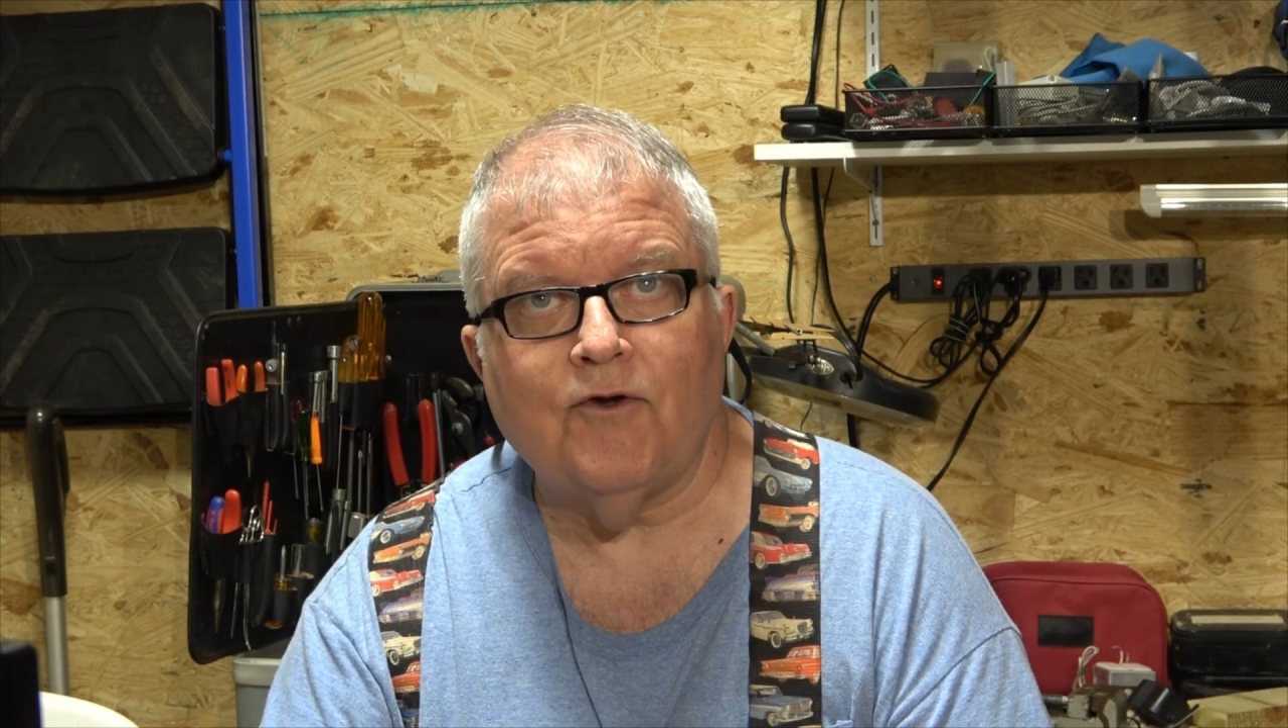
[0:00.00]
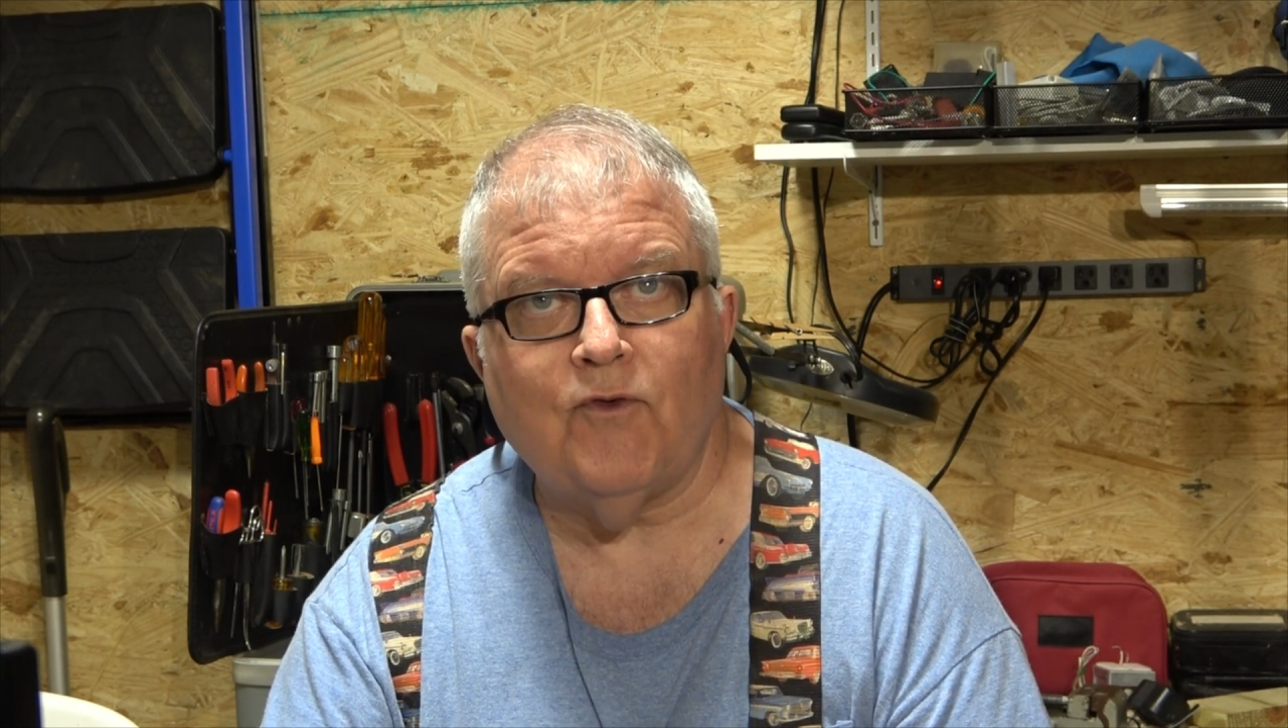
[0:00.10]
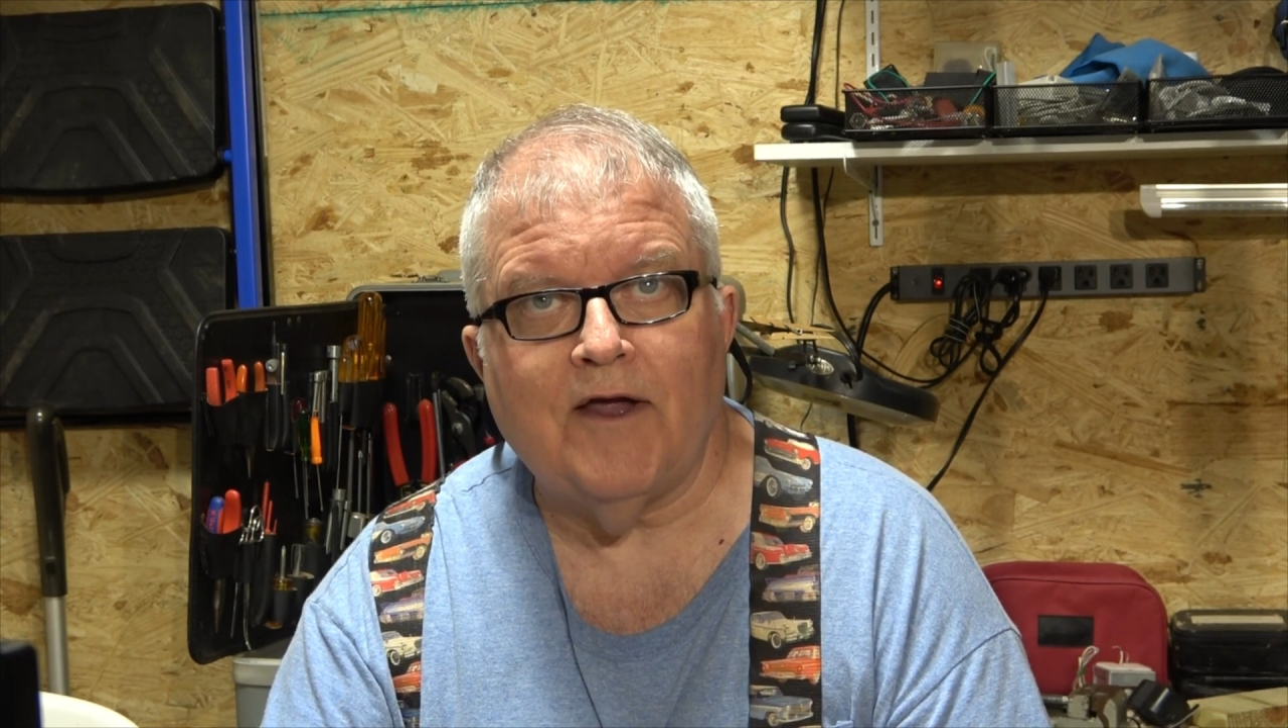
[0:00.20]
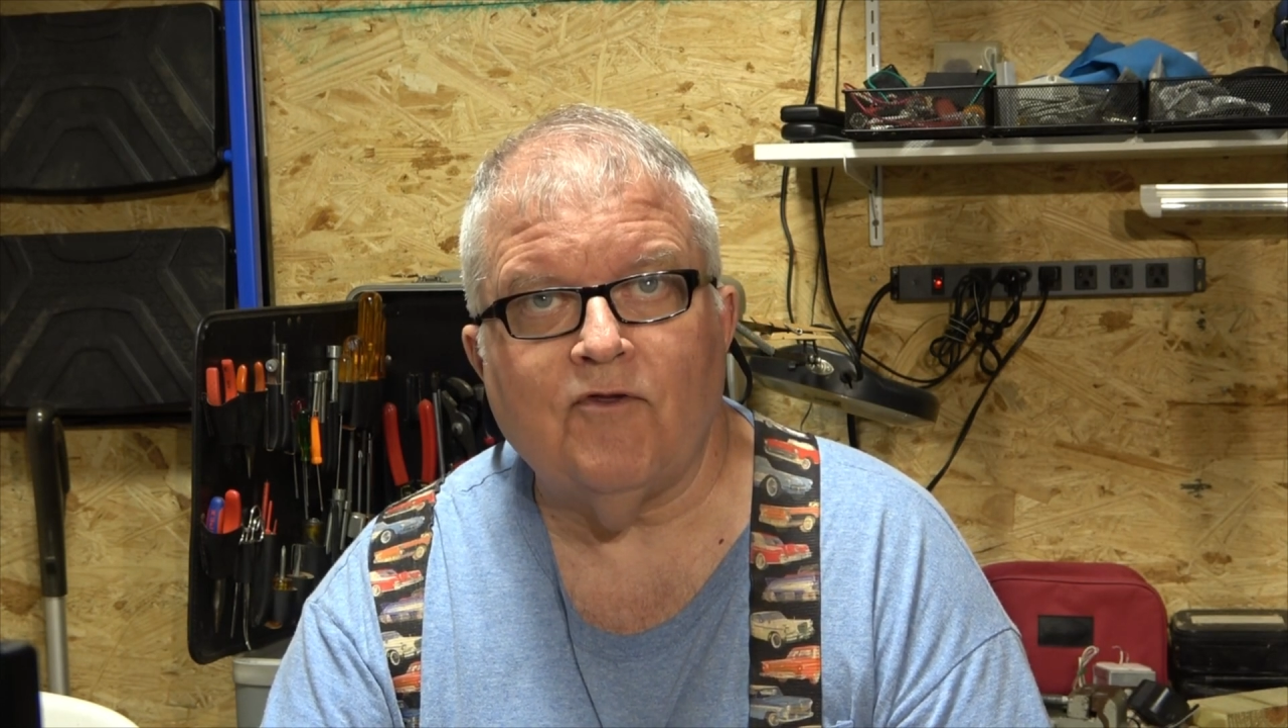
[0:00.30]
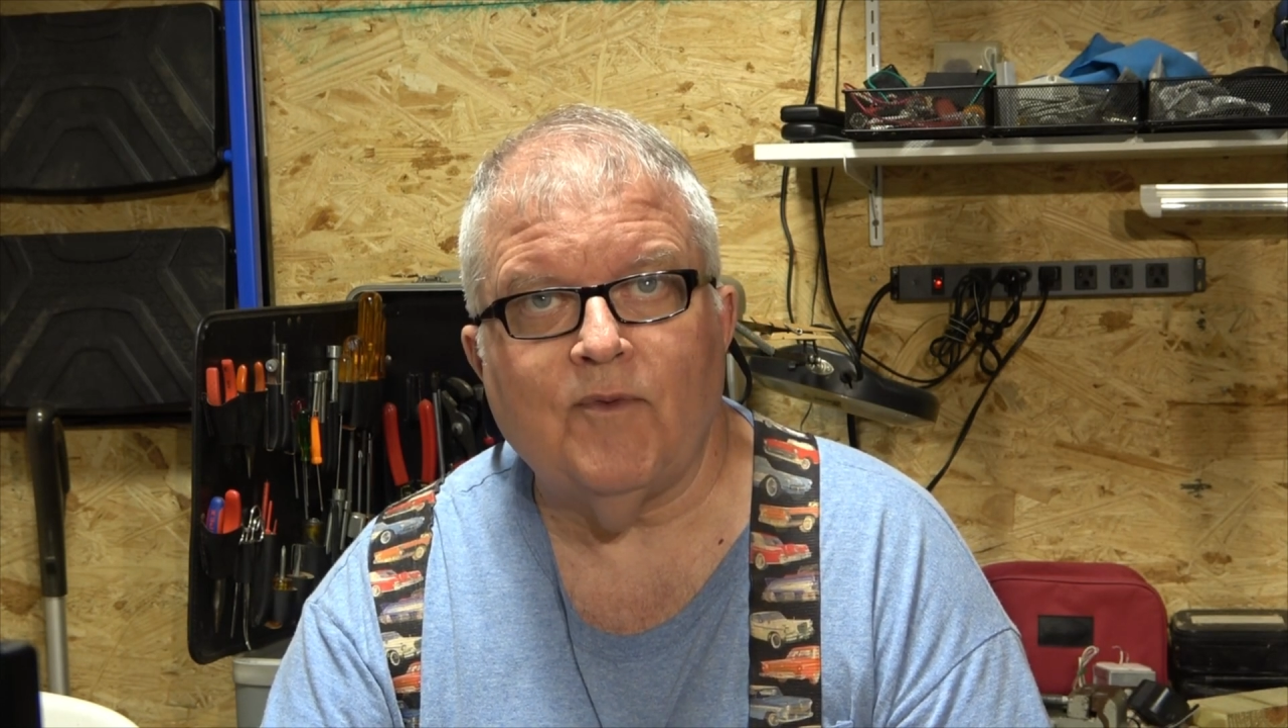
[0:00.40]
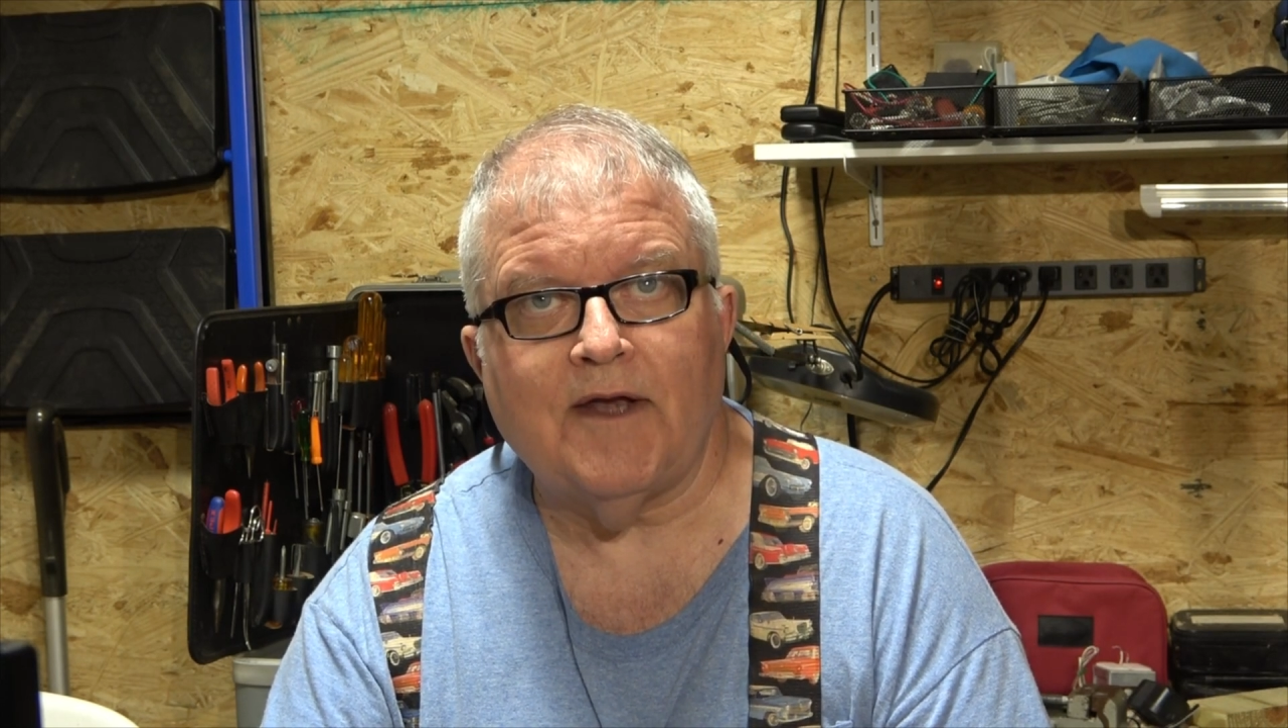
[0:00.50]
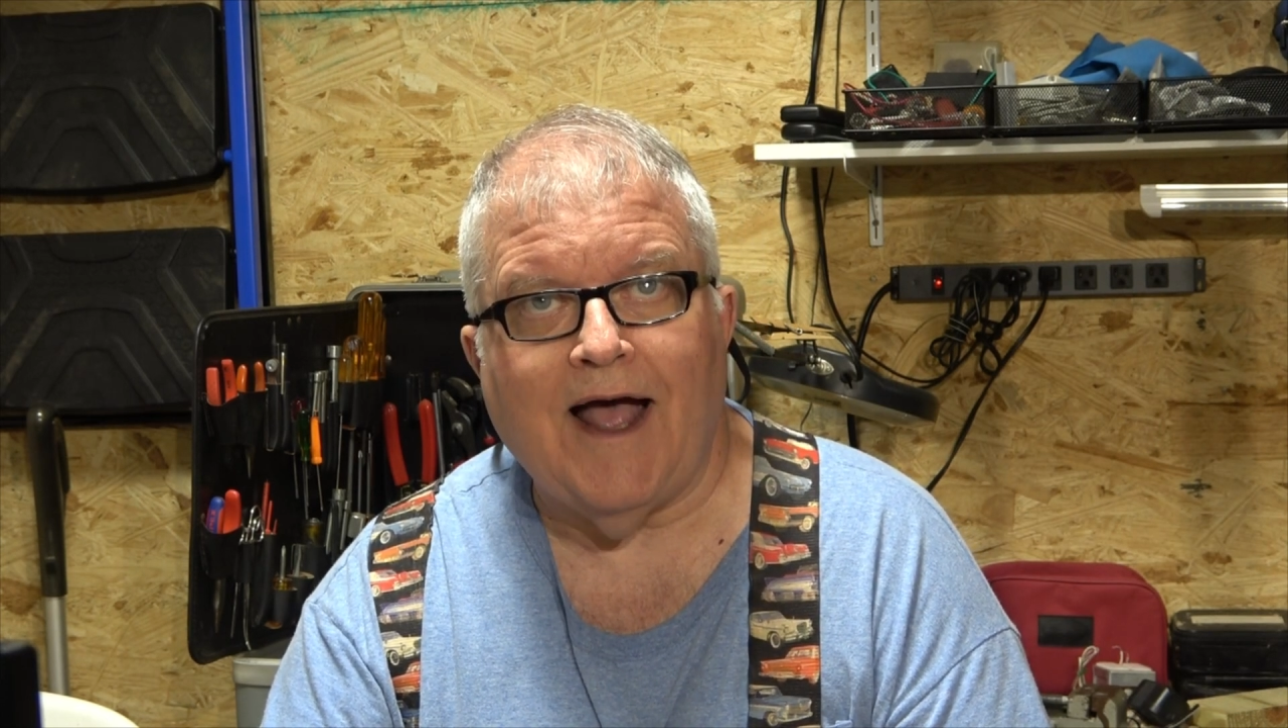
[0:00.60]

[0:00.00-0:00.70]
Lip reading: transmit